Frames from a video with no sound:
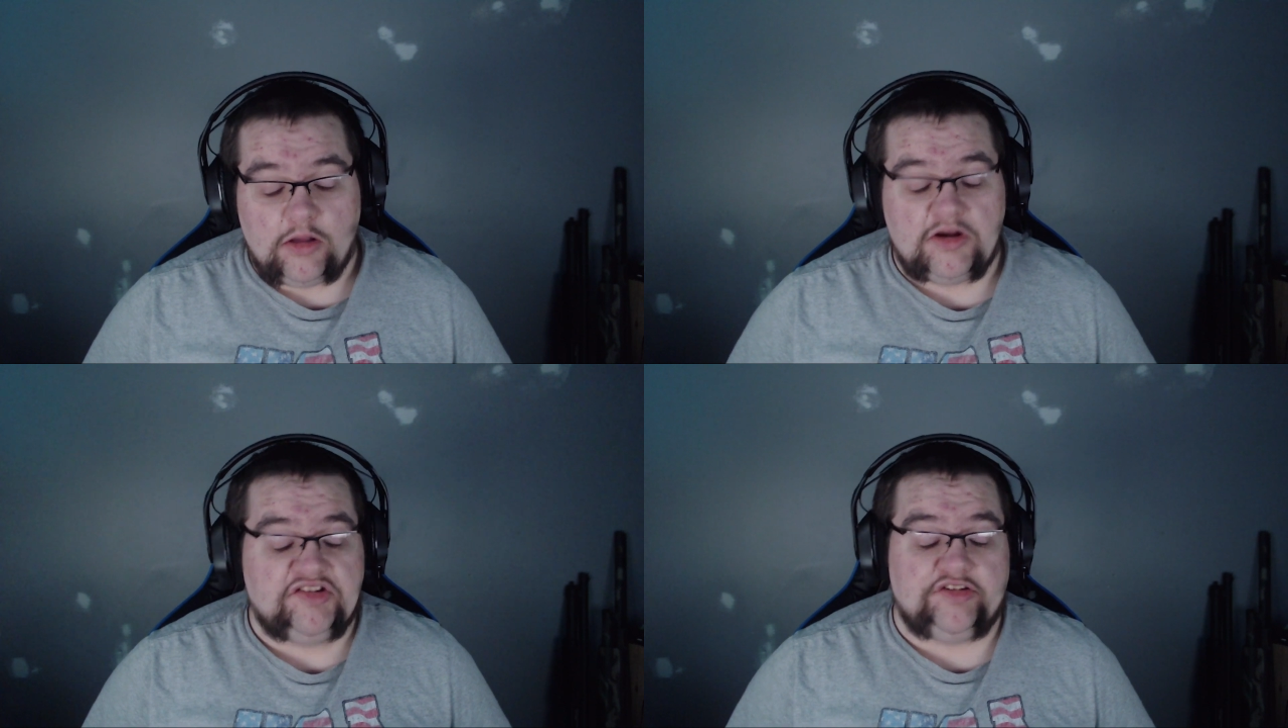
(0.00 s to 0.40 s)

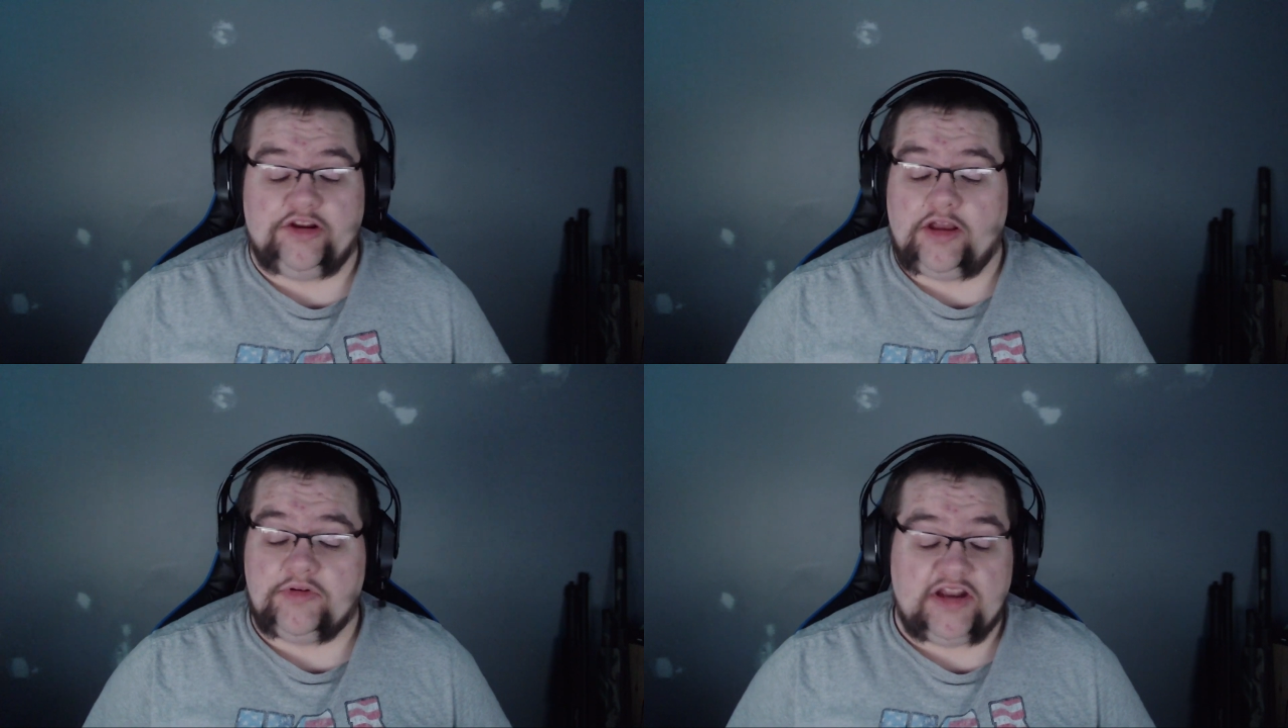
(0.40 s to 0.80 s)
Otherwise,
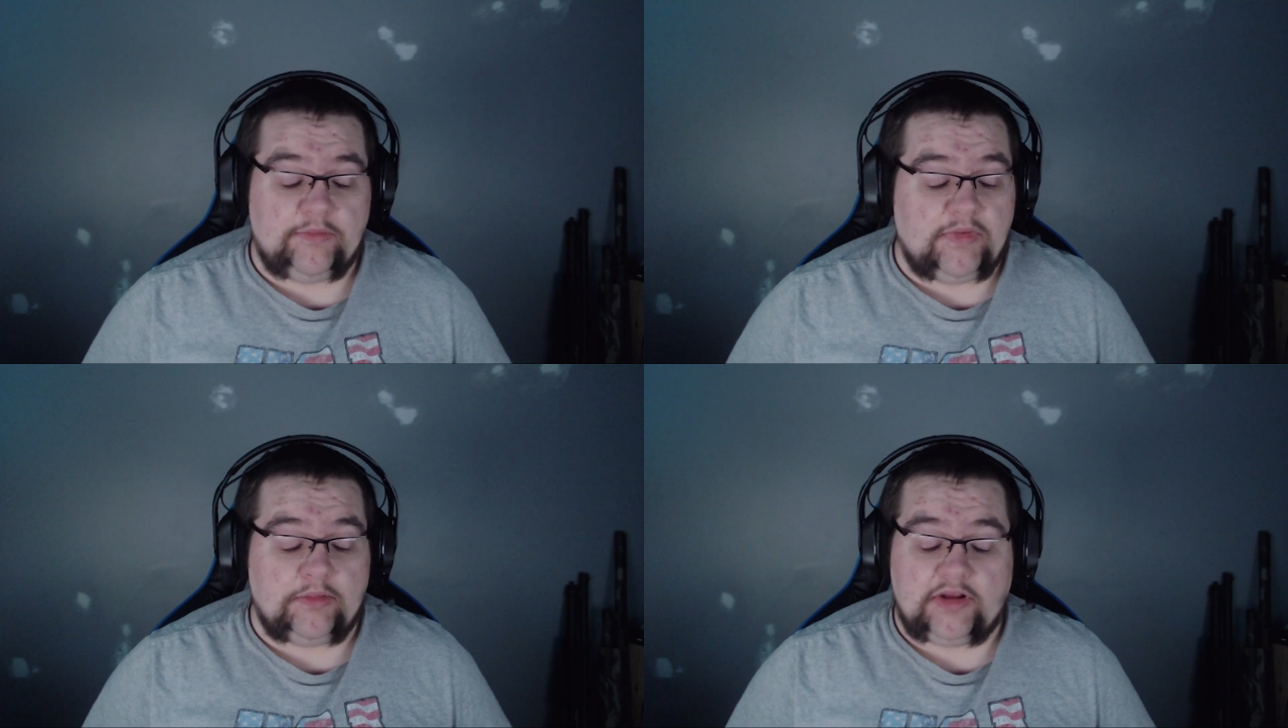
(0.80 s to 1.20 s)
I would
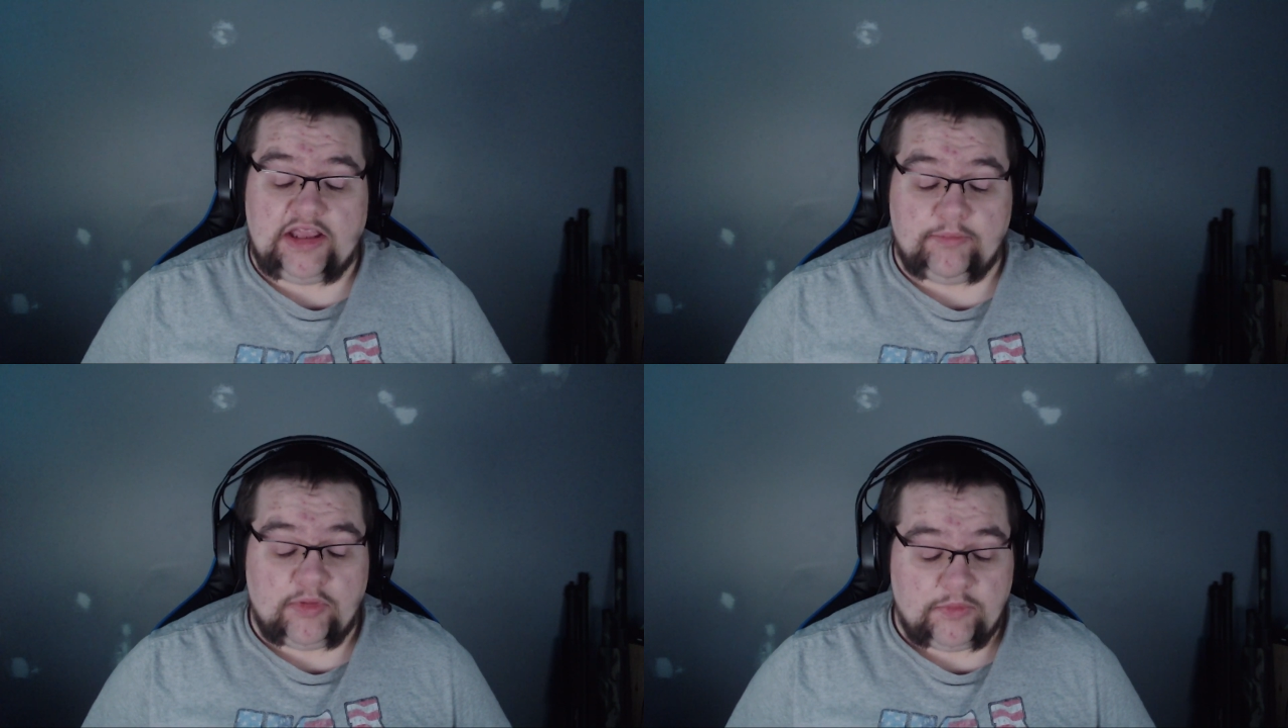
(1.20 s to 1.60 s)
not be able
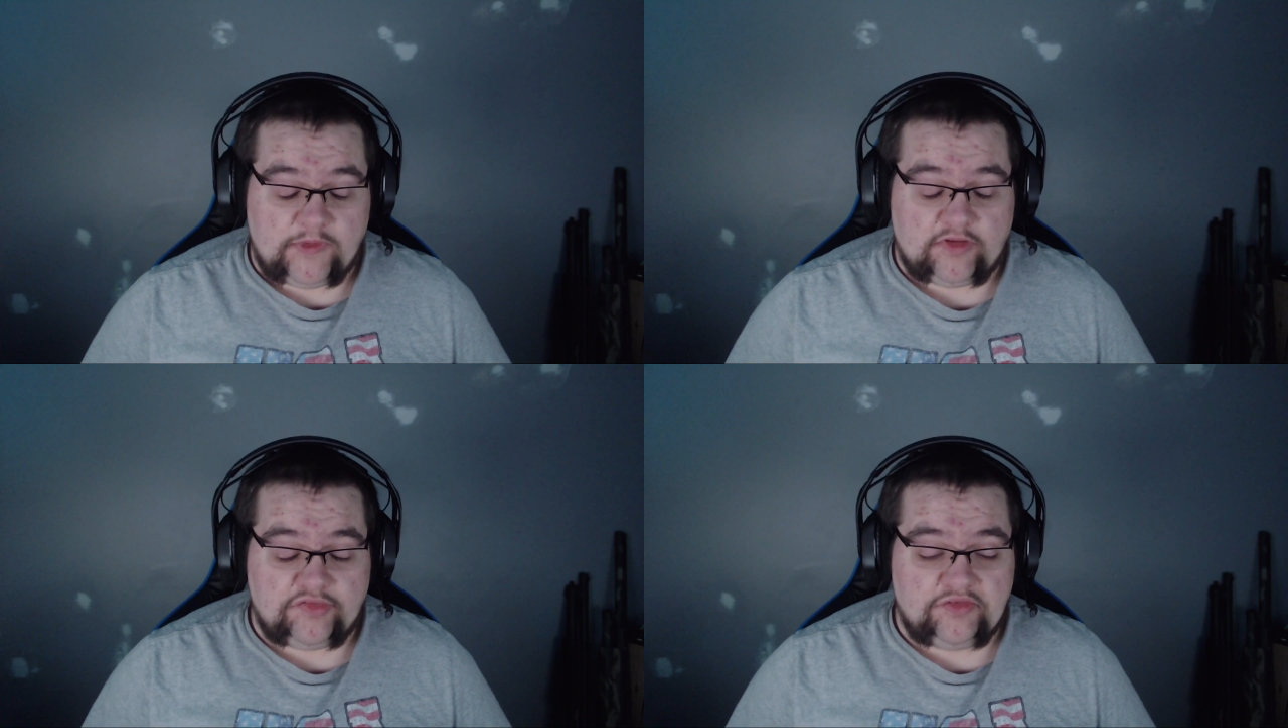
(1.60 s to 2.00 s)
to keep
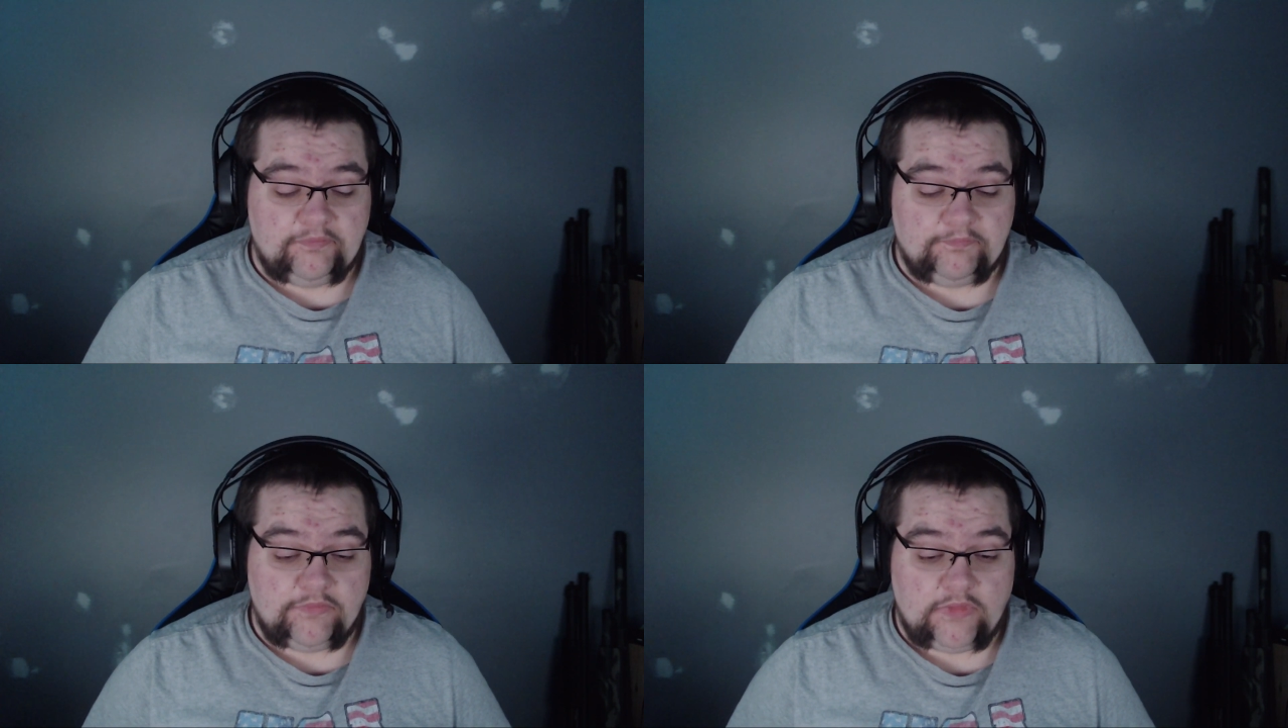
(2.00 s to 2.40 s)
up with
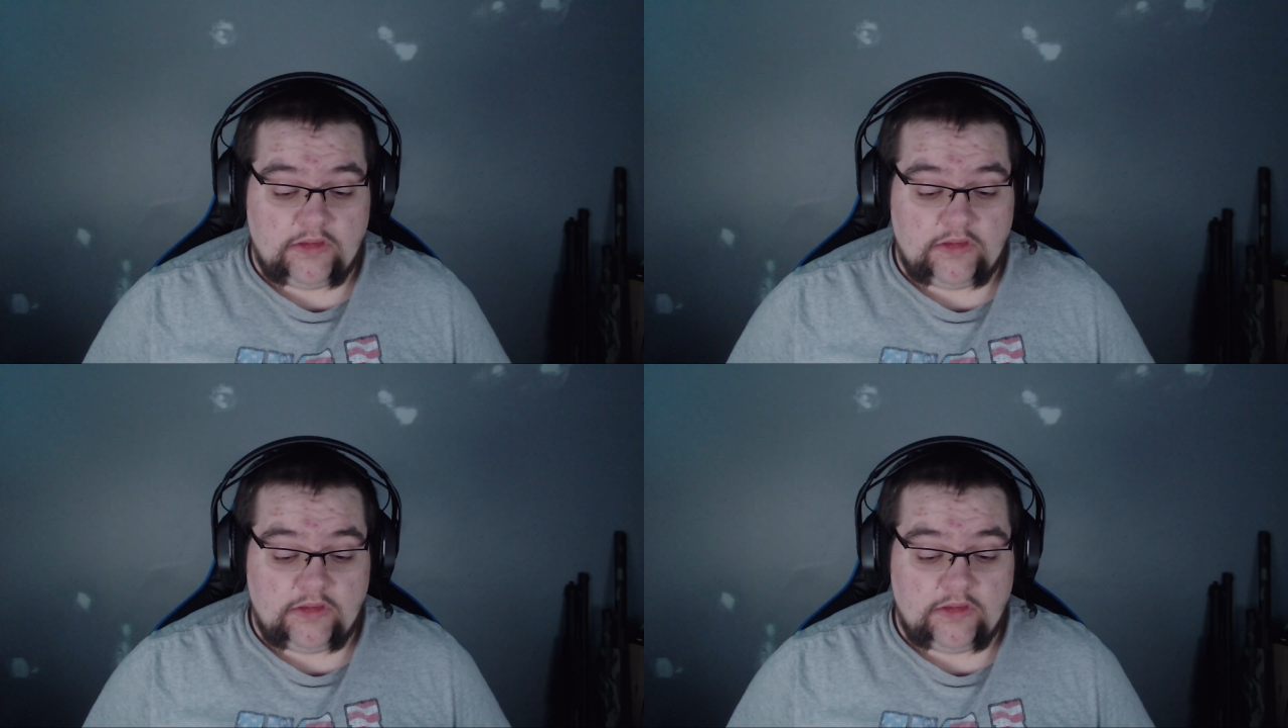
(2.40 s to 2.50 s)
this.